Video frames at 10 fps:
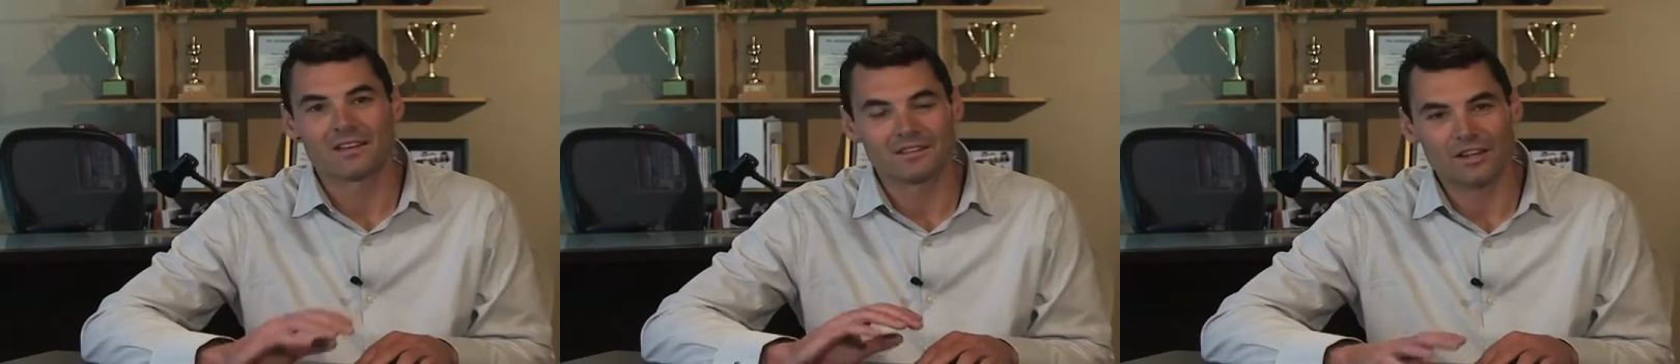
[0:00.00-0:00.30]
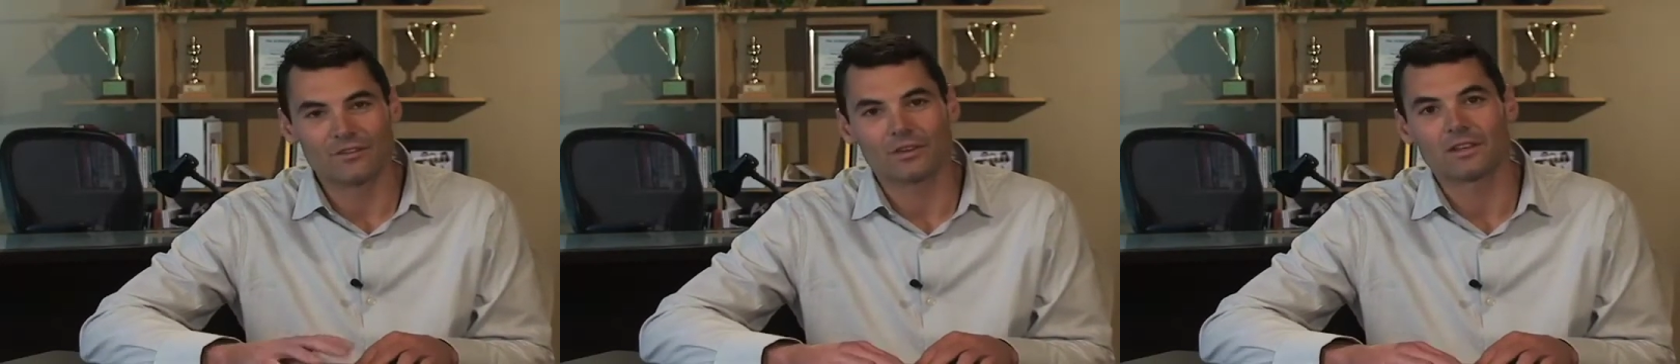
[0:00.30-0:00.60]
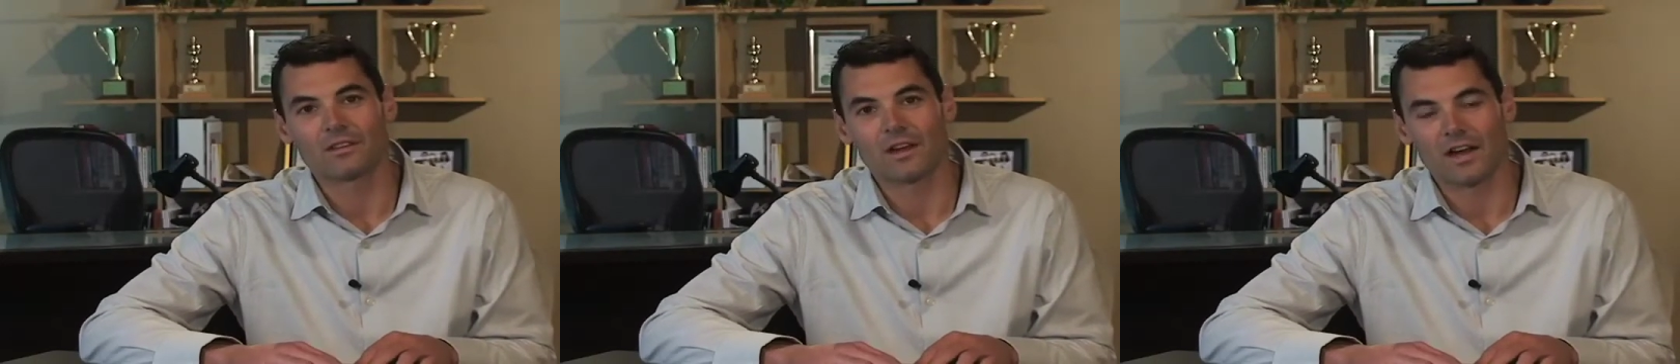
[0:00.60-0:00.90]

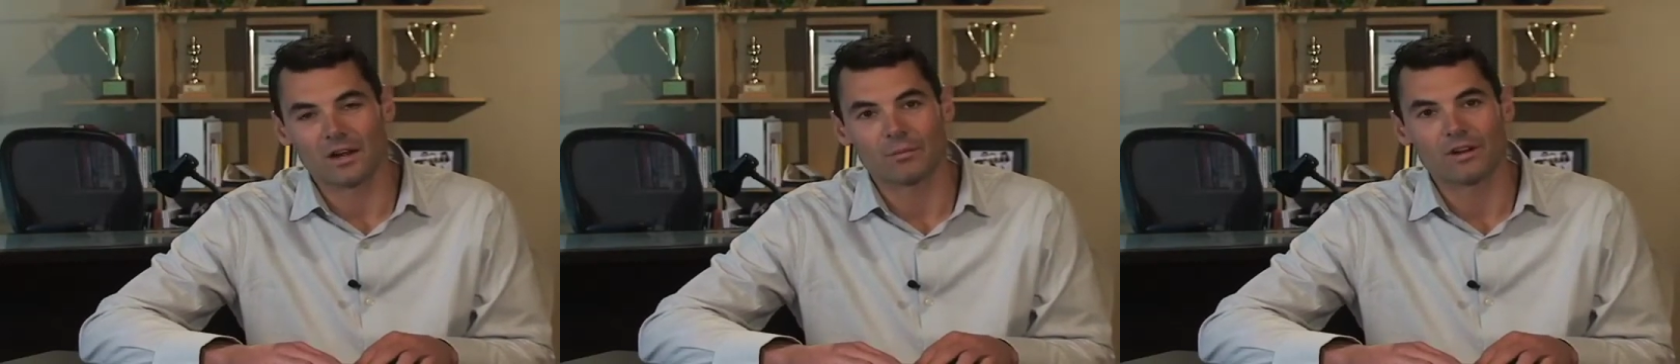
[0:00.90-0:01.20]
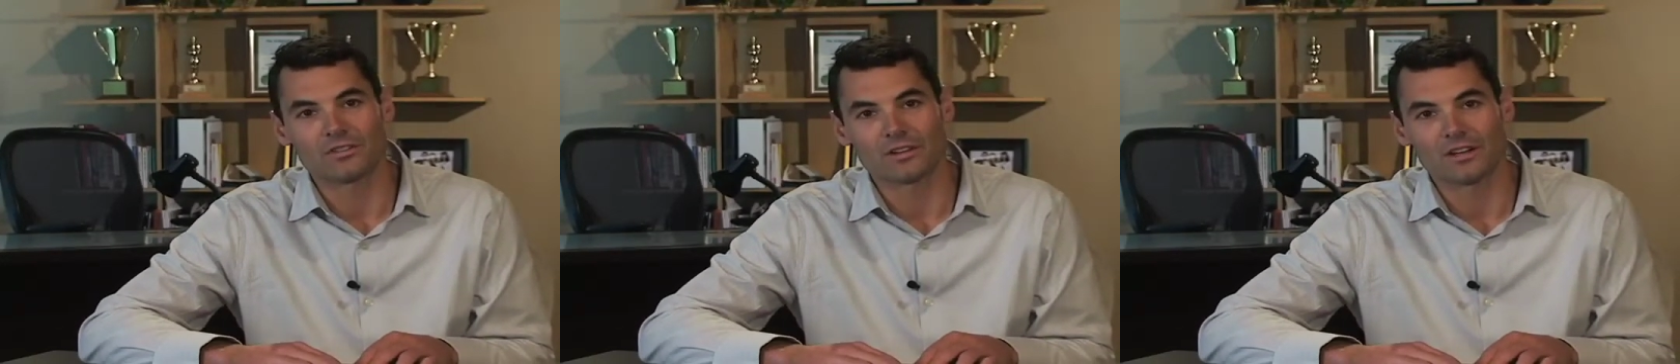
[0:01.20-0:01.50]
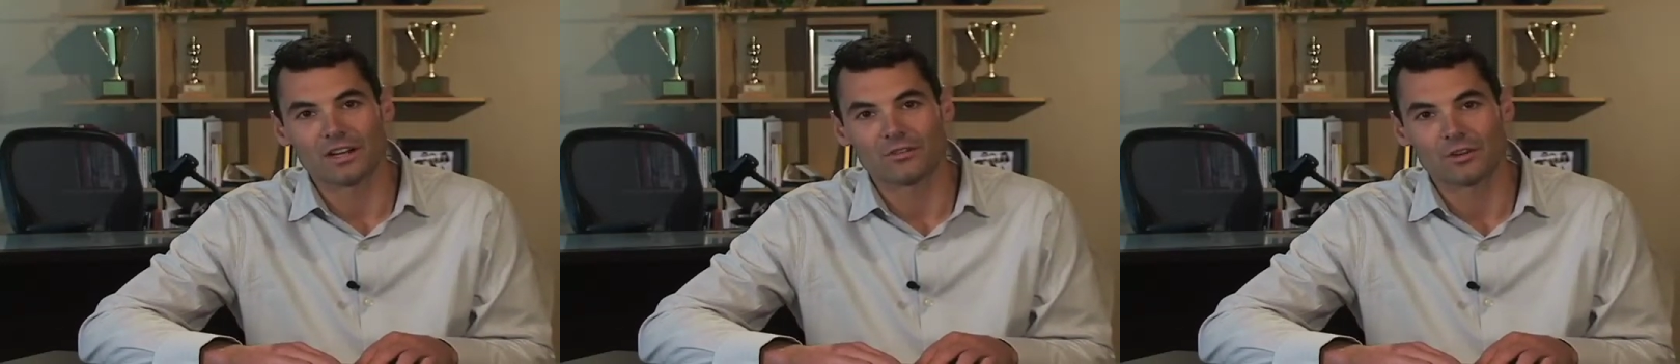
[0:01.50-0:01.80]
definitely the higher price you're going
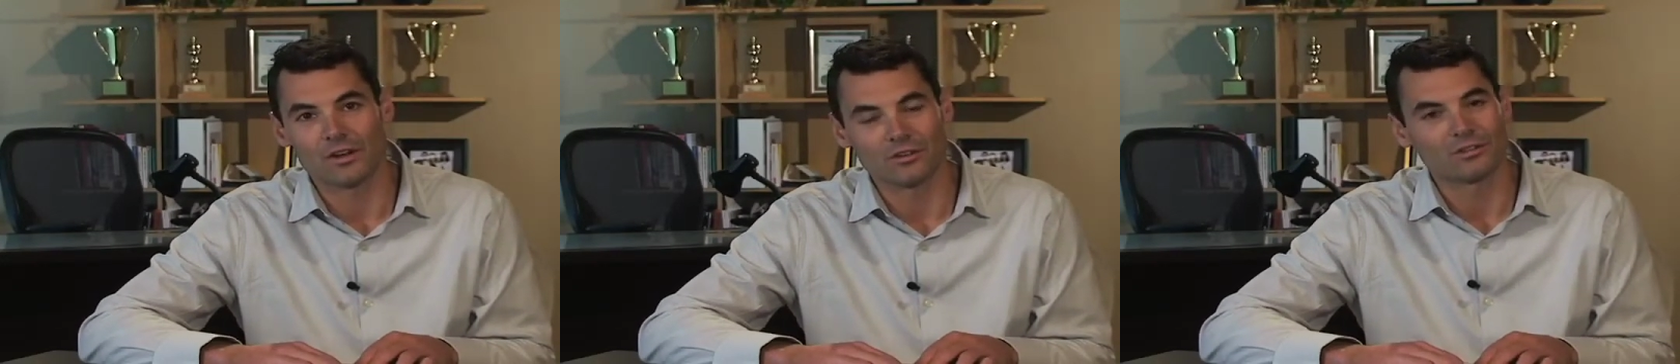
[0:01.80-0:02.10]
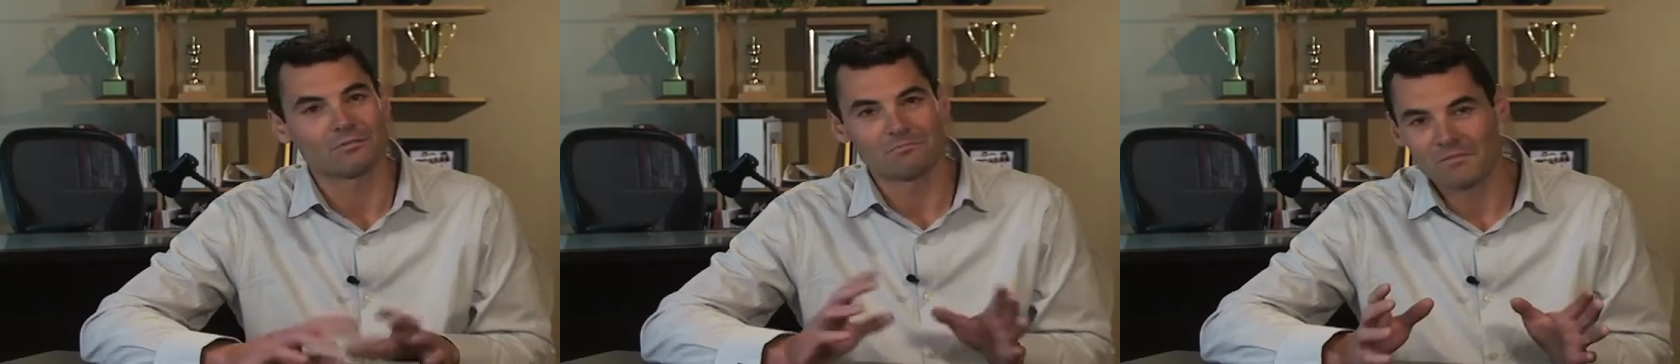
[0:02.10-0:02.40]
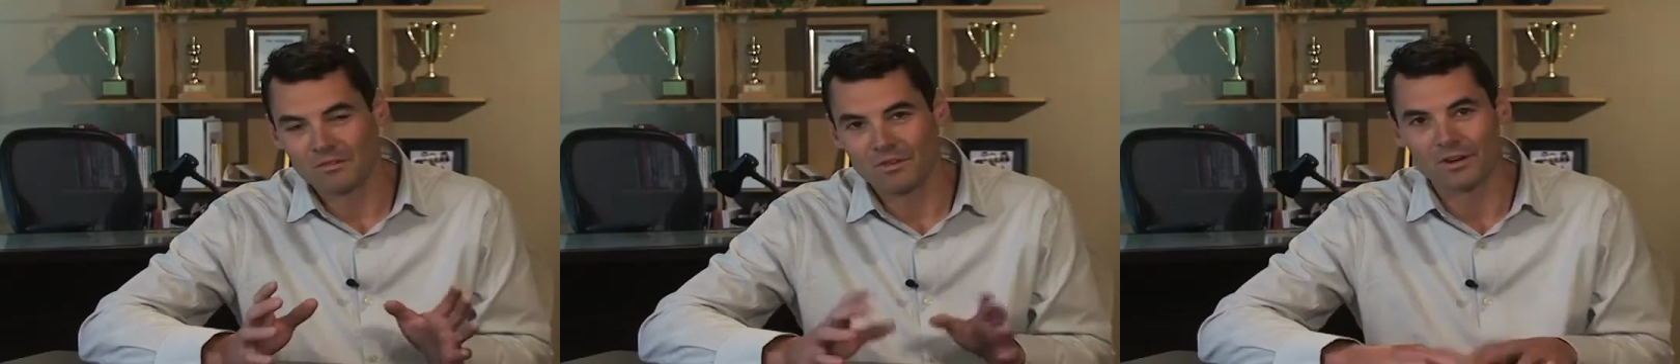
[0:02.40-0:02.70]
to get for your house.
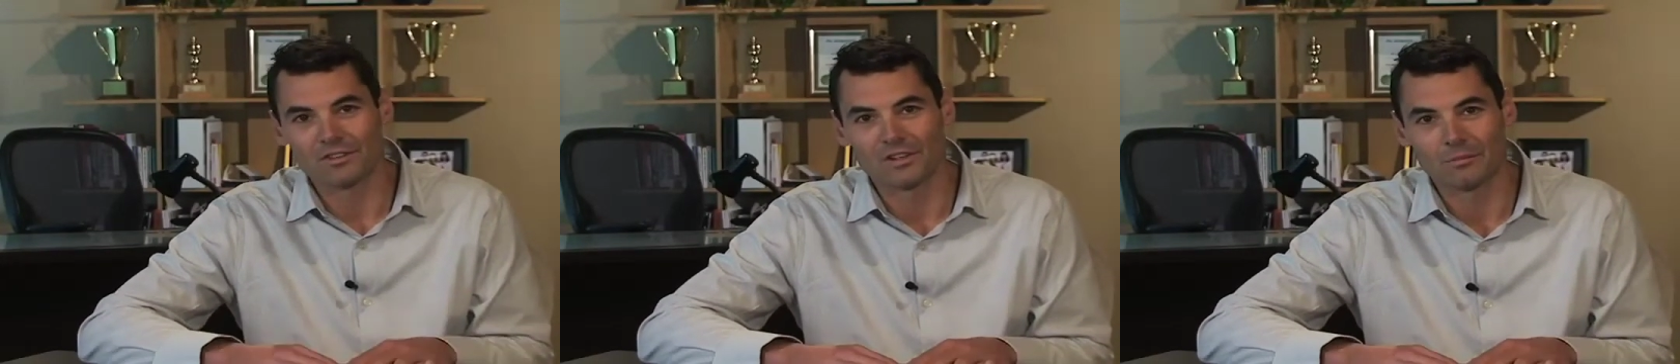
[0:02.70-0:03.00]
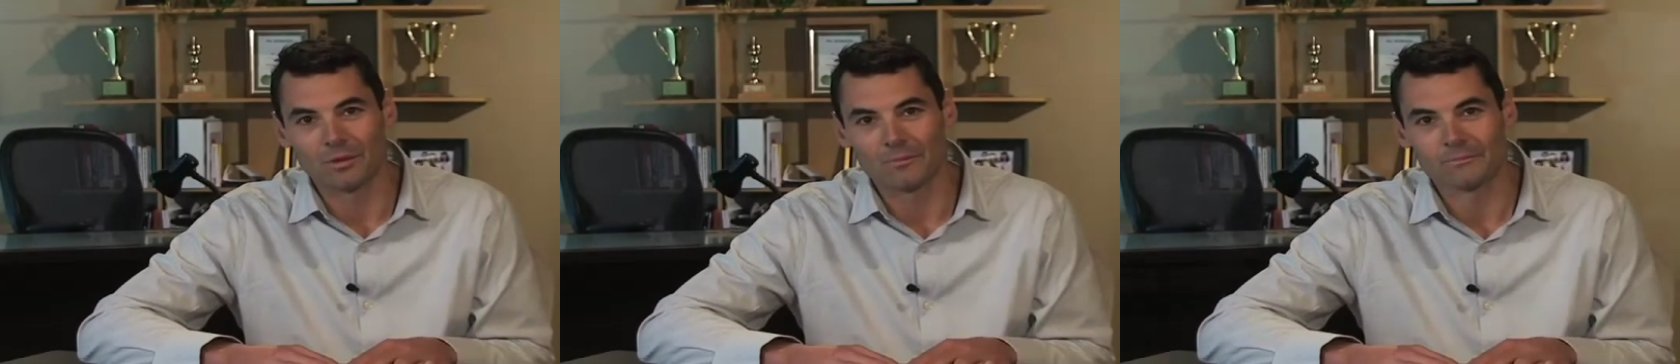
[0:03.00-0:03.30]
Very simple.